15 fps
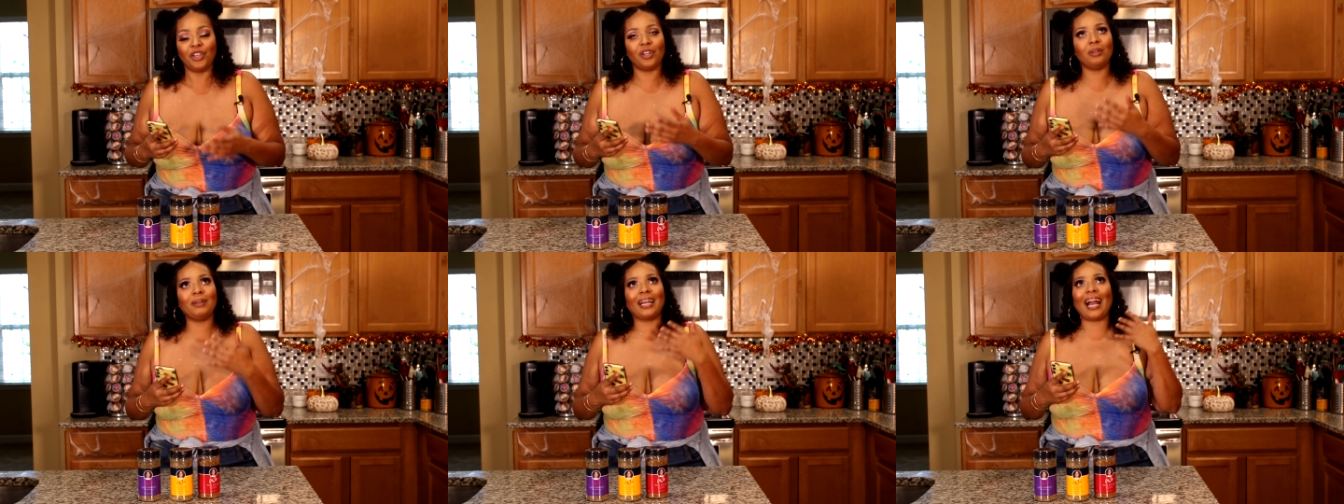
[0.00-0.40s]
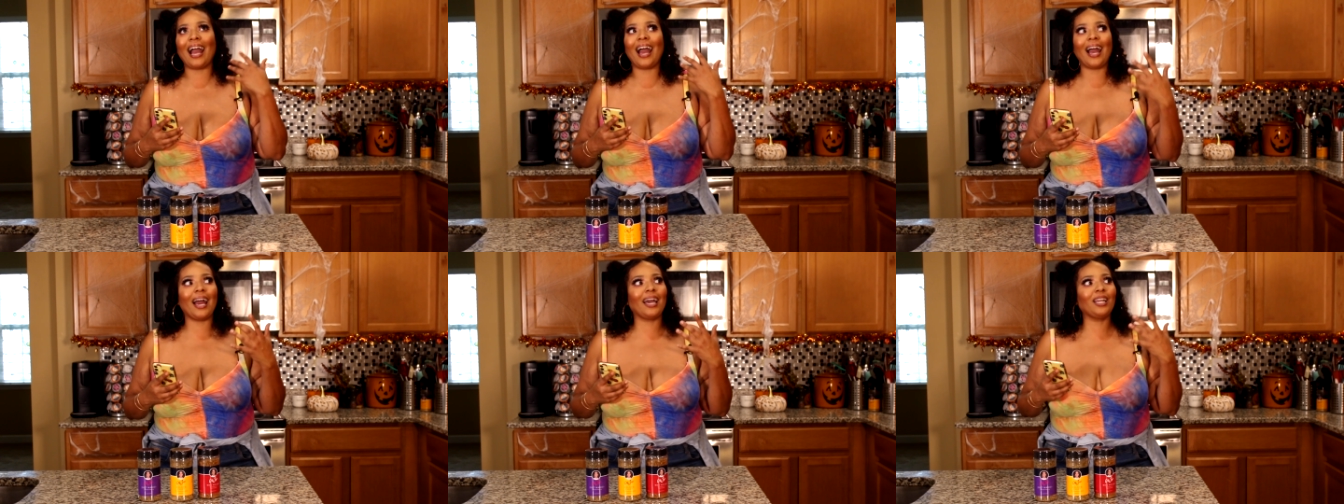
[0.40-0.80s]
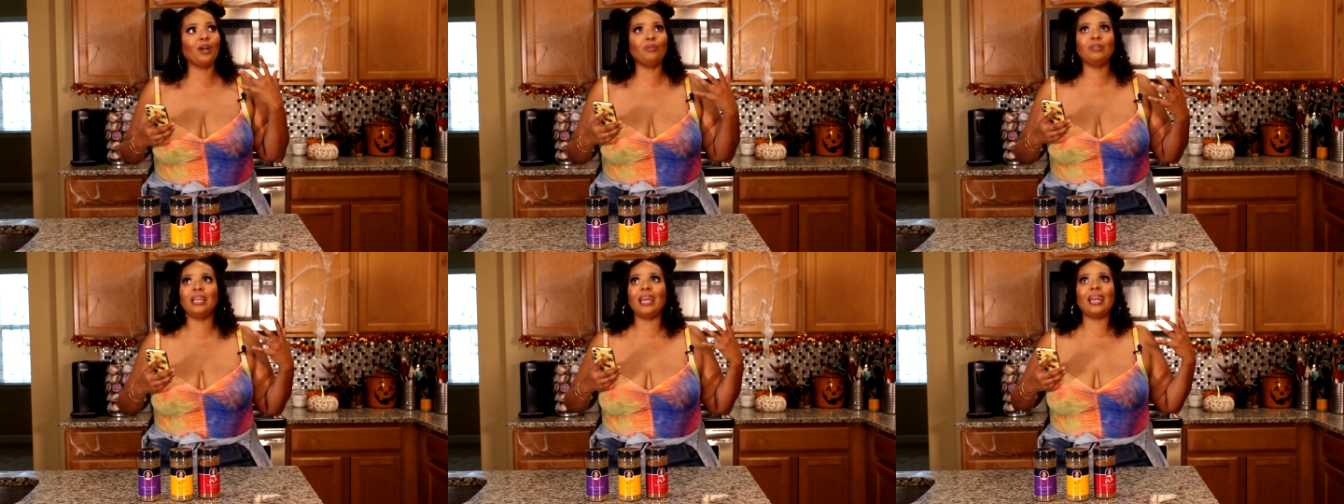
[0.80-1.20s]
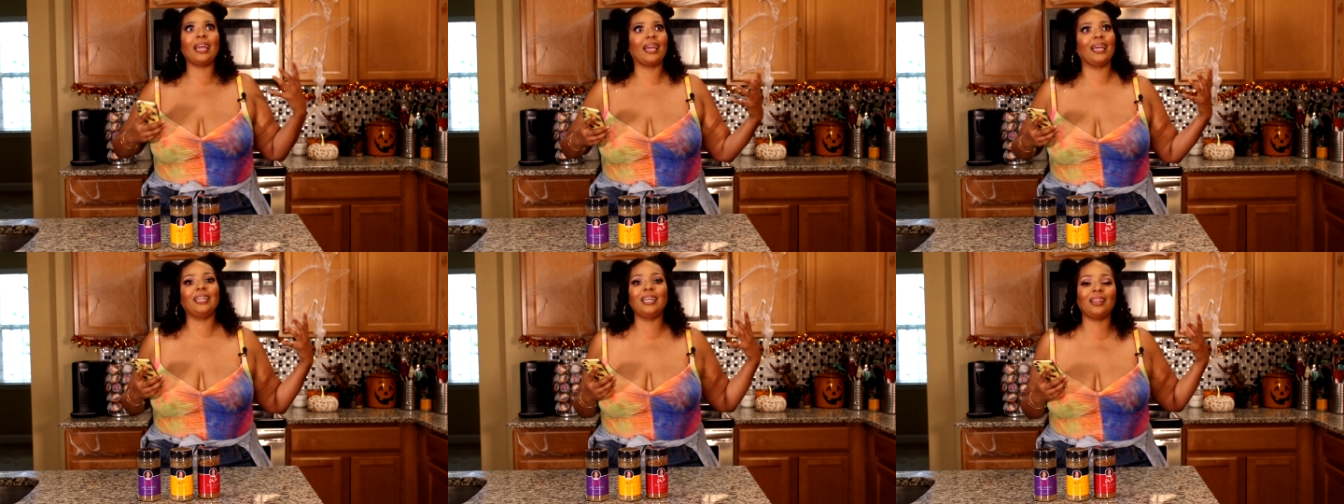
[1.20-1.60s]
You're going to be like, I don't
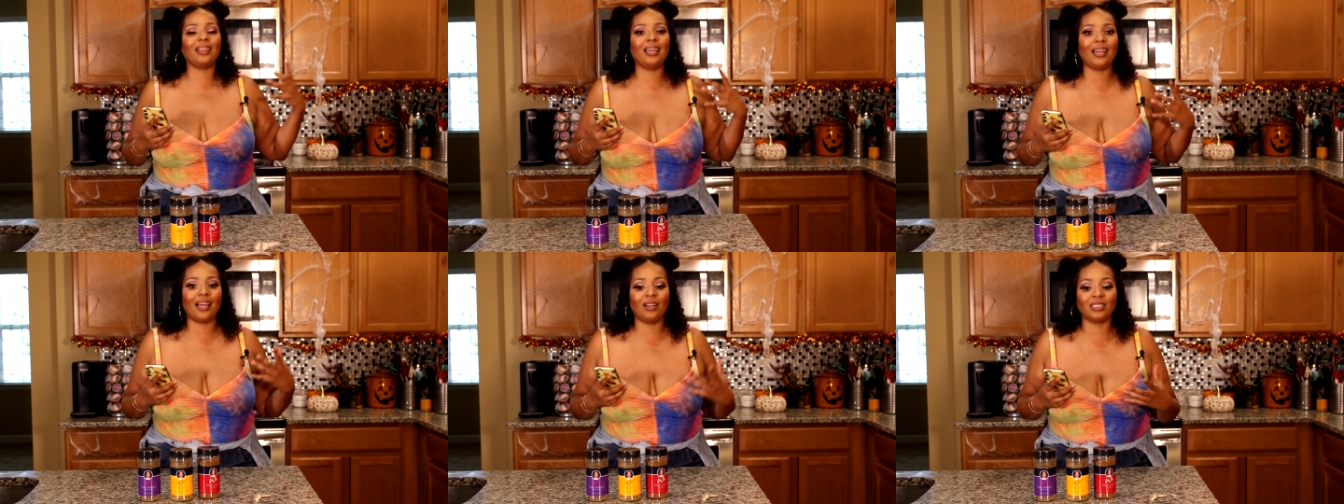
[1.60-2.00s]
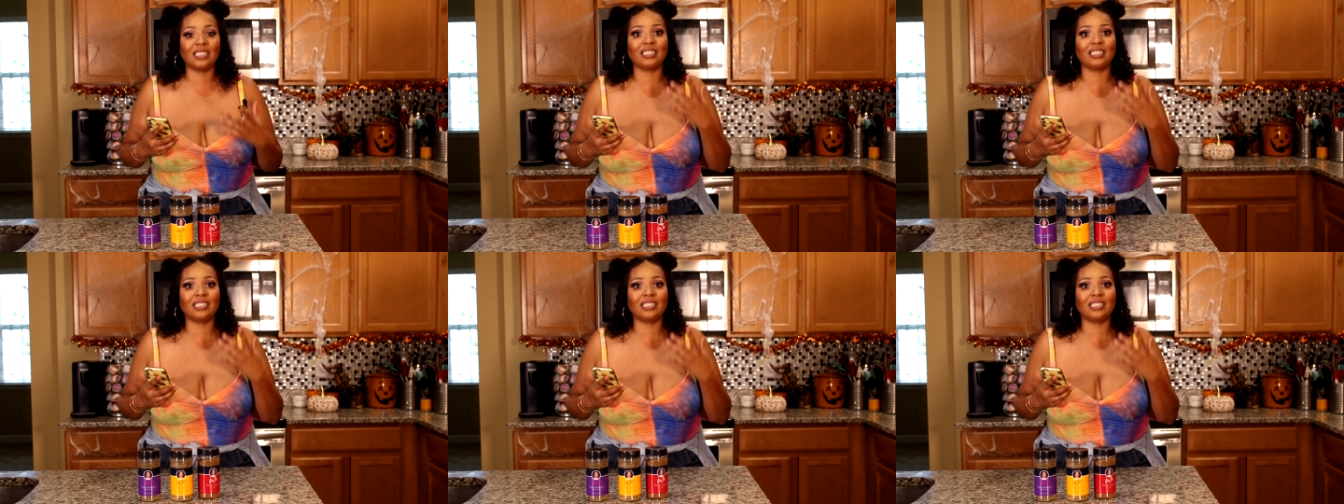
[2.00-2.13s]
need anything else.